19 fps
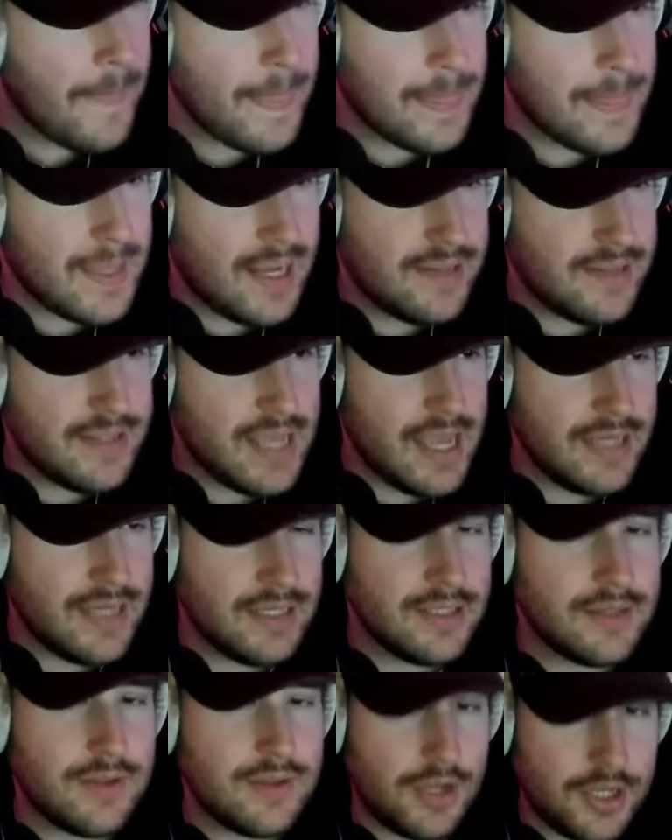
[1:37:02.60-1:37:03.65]
And then
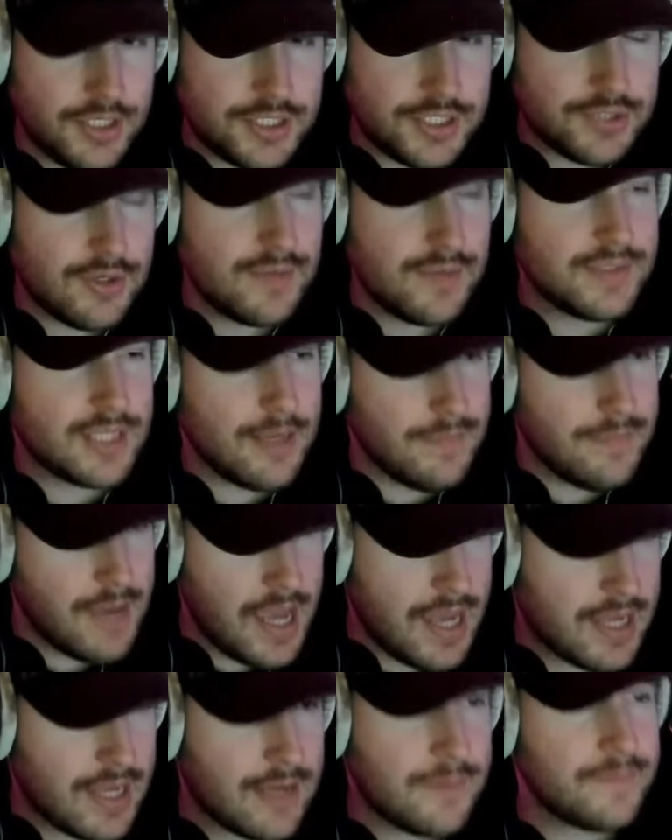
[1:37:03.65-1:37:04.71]
the good streams come
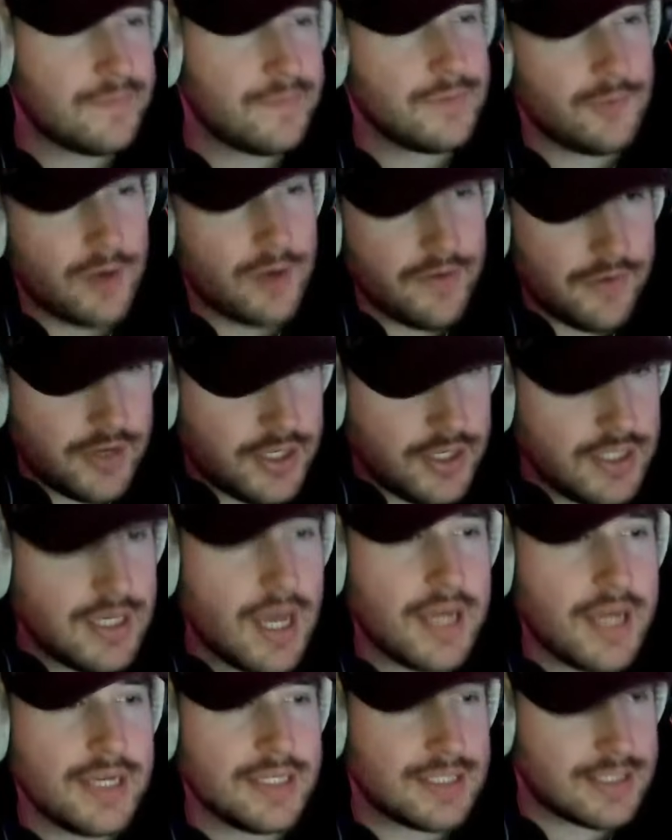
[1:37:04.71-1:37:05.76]
back. We have a good,
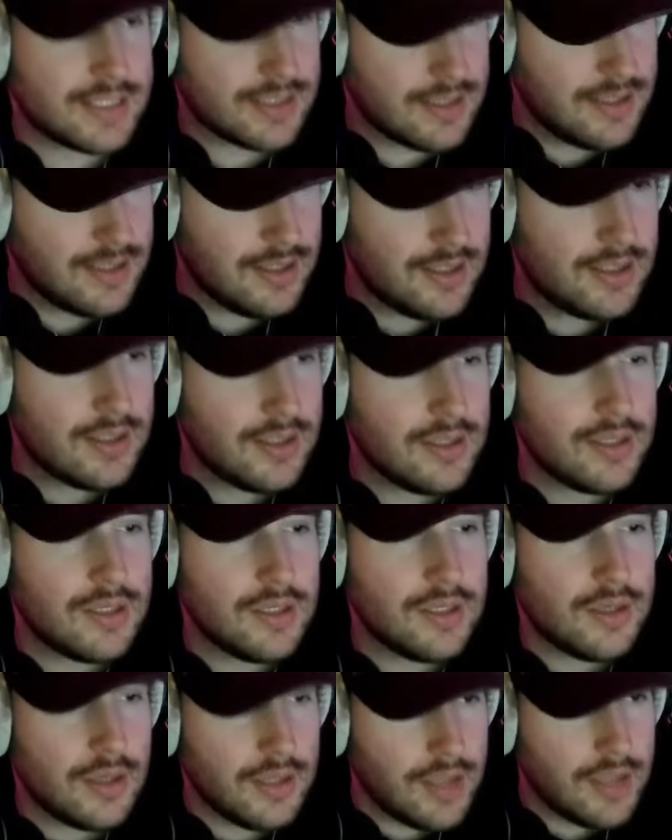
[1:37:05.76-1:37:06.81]
nice,
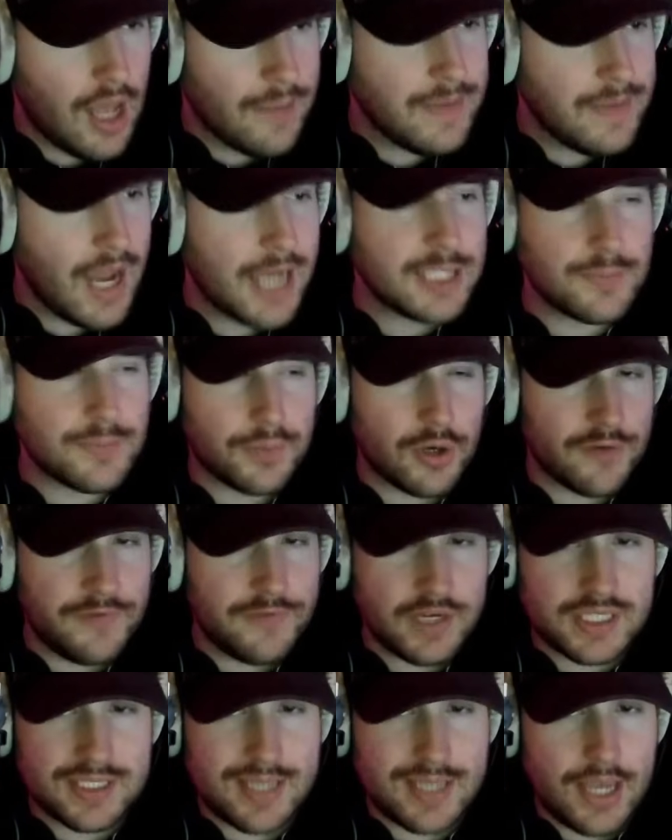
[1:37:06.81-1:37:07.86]
perfect
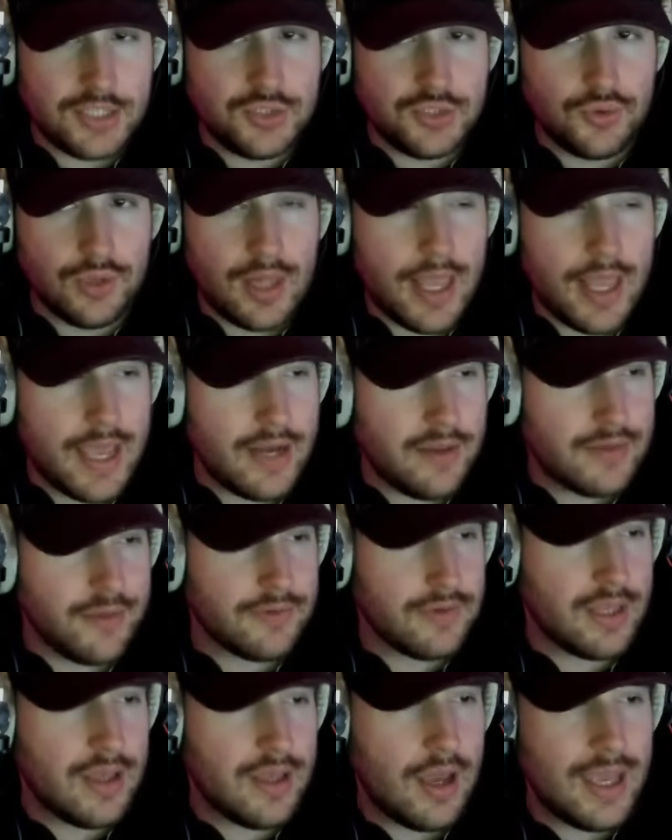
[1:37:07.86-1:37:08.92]
schedule ahead of the
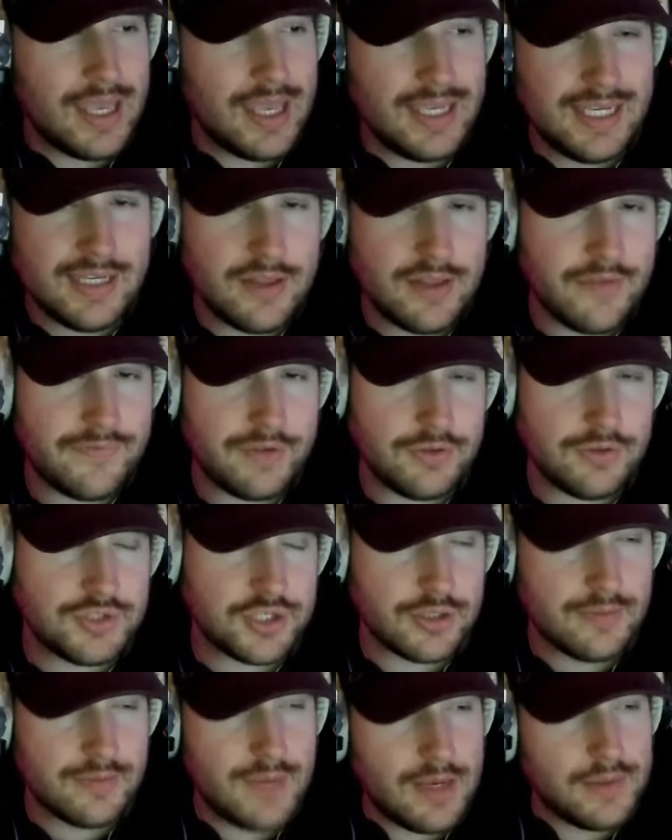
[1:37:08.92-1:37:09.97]
into the
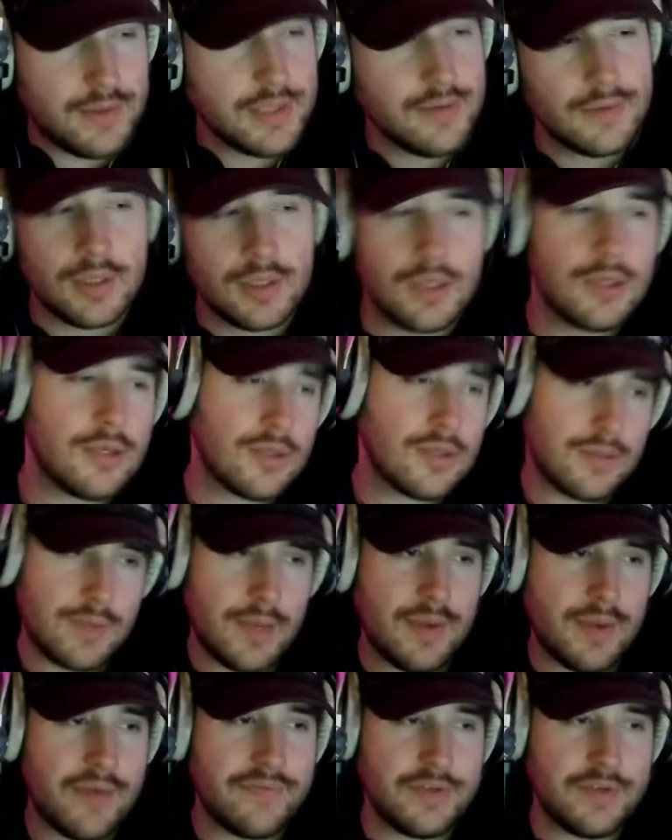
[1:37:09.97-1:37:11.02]
future, maybe. Maybe
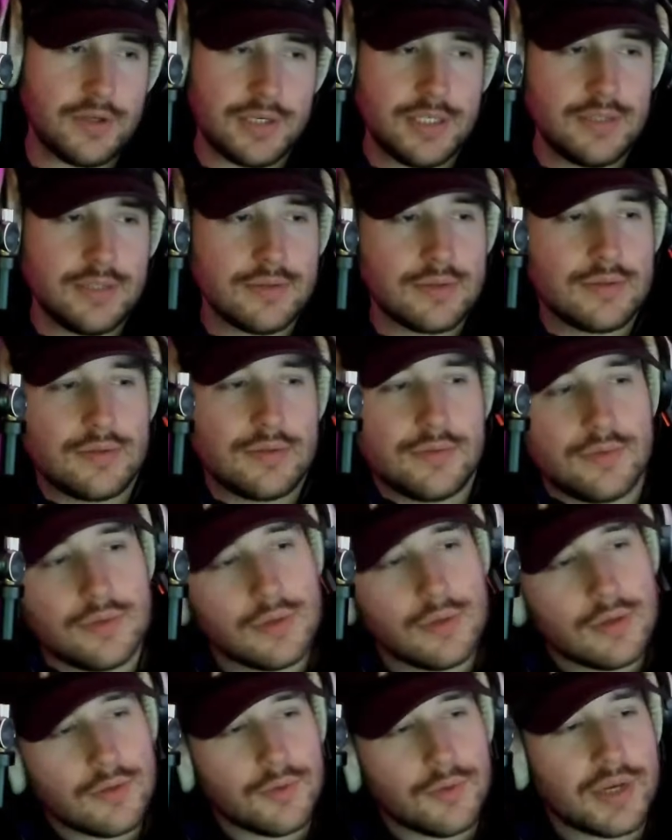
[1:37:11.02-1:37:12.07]
I'm feeling it.
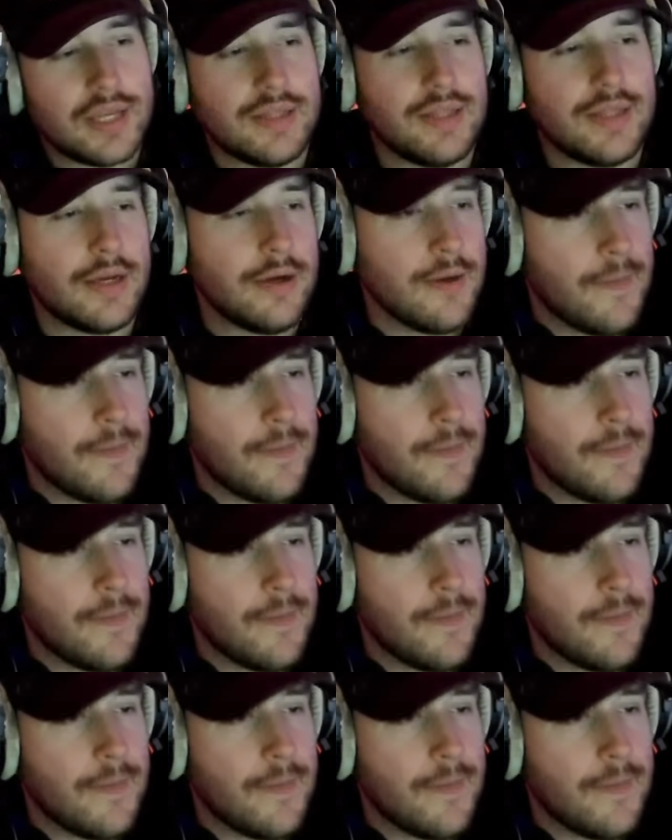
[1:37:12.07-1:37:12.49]
We're getting there.